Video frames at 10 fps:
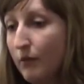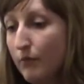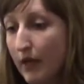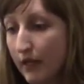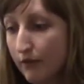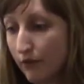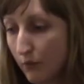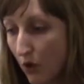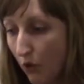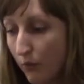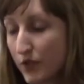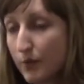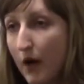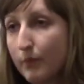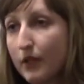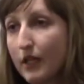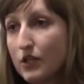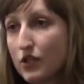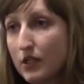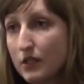many from homeless
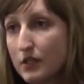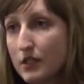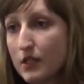populations,